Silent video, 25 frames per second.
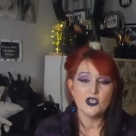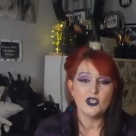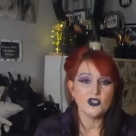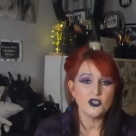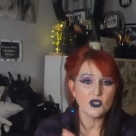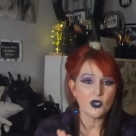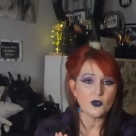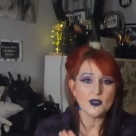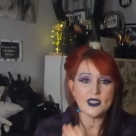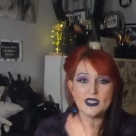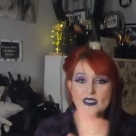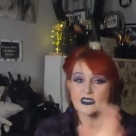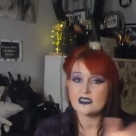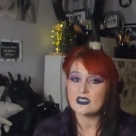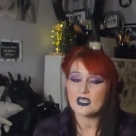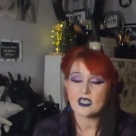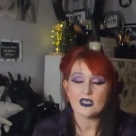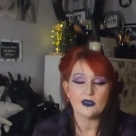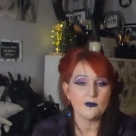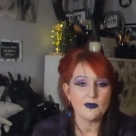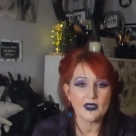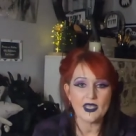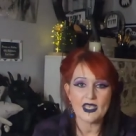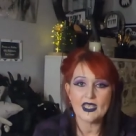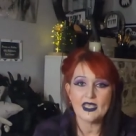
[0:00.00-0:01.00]
you don't need to
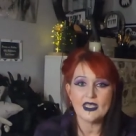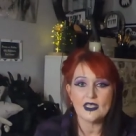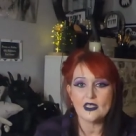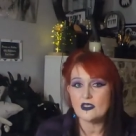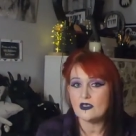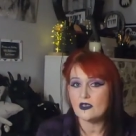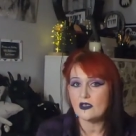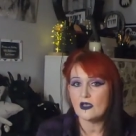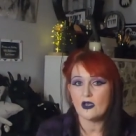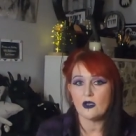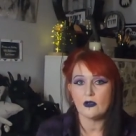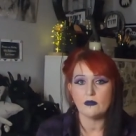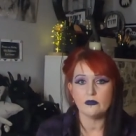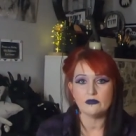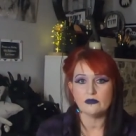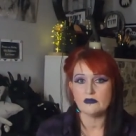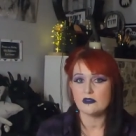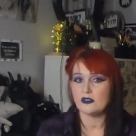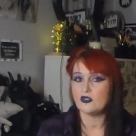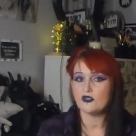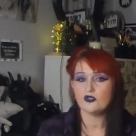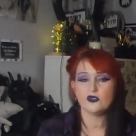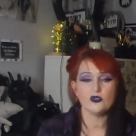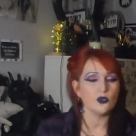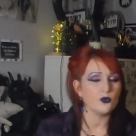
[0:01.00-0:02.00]
thank me, you know,
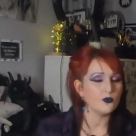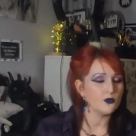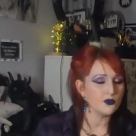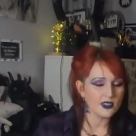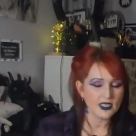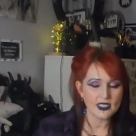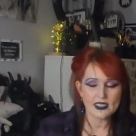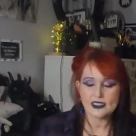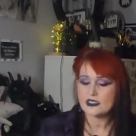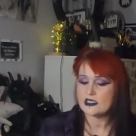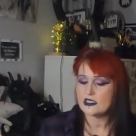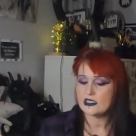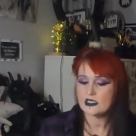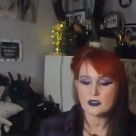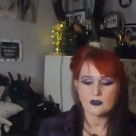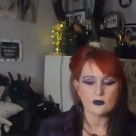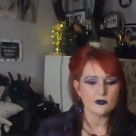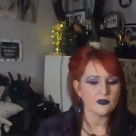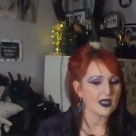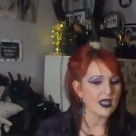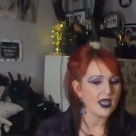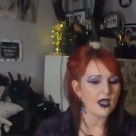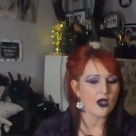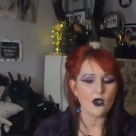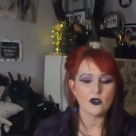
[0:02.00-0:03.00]
you don't need to do
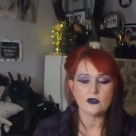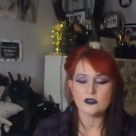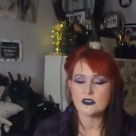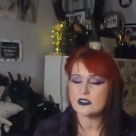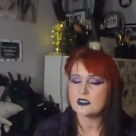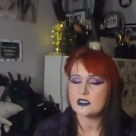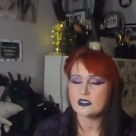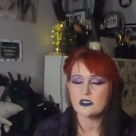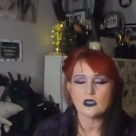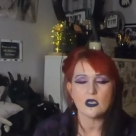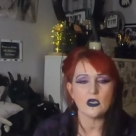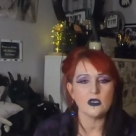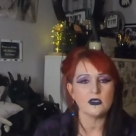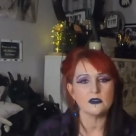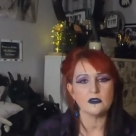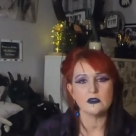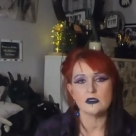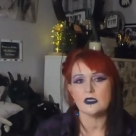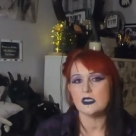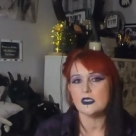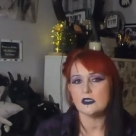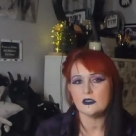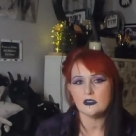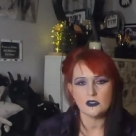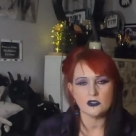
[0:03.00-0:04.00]
that, honest to God,
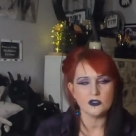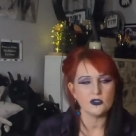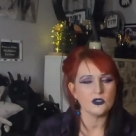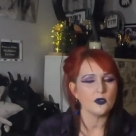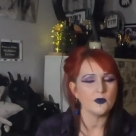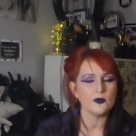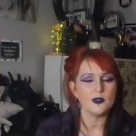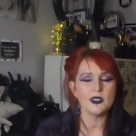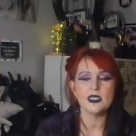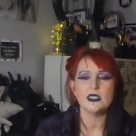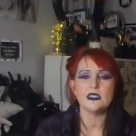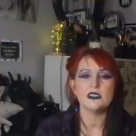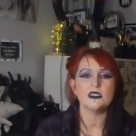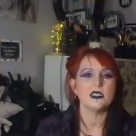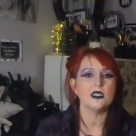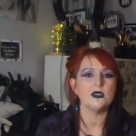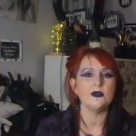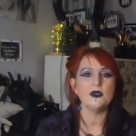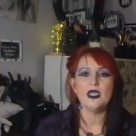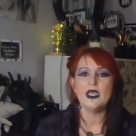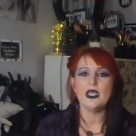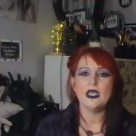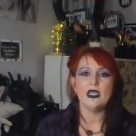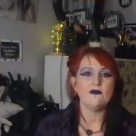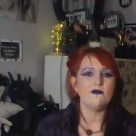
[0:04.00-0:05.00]
you don't need to.
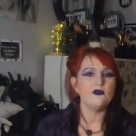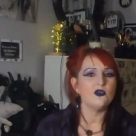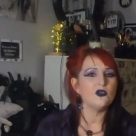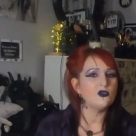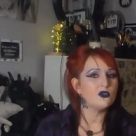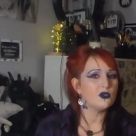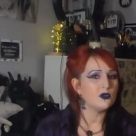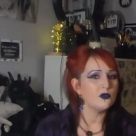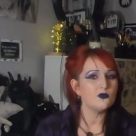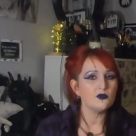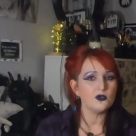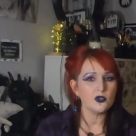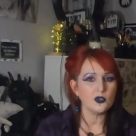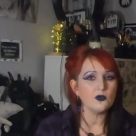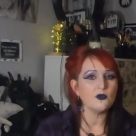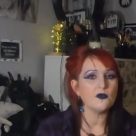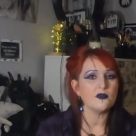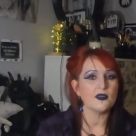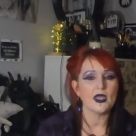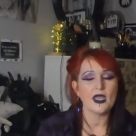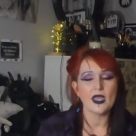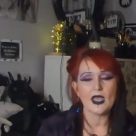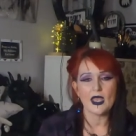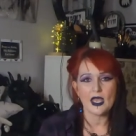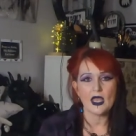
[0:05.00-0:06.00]
If you do
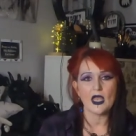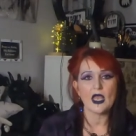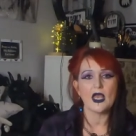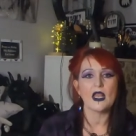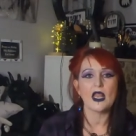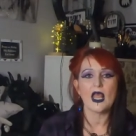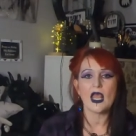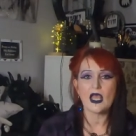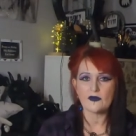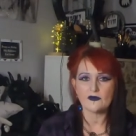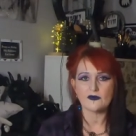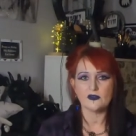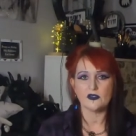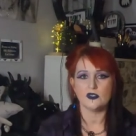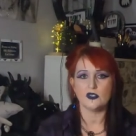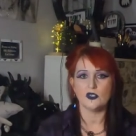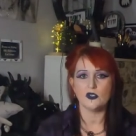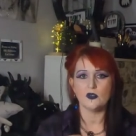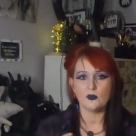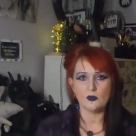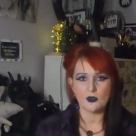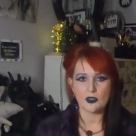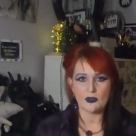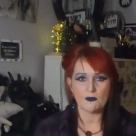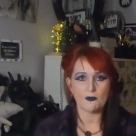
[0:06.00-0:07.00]
that, I'll have to
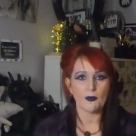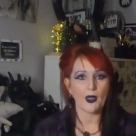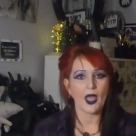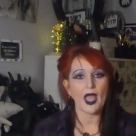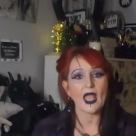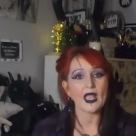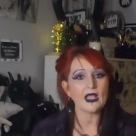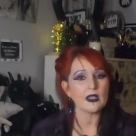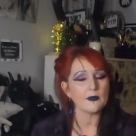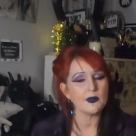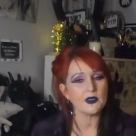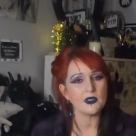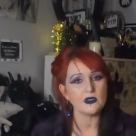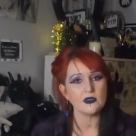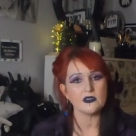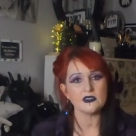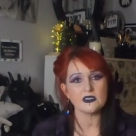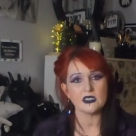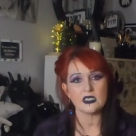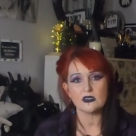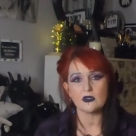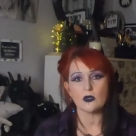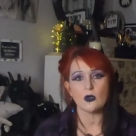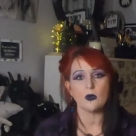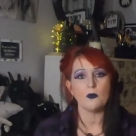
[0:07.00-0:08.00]
do it back, because
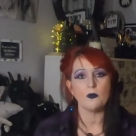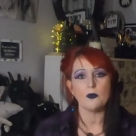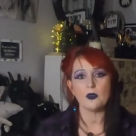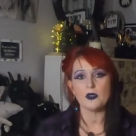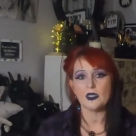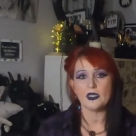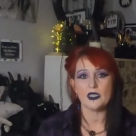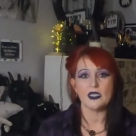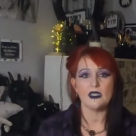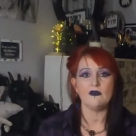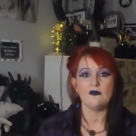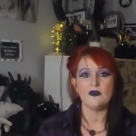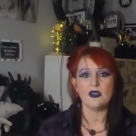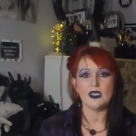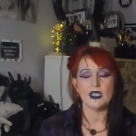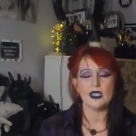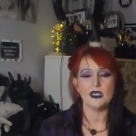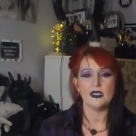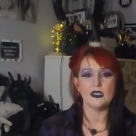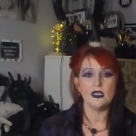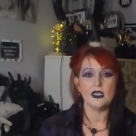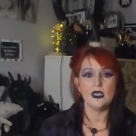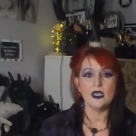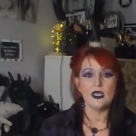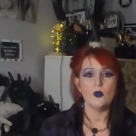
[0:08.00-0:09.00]
I don't believe
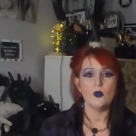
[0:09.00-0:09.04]
in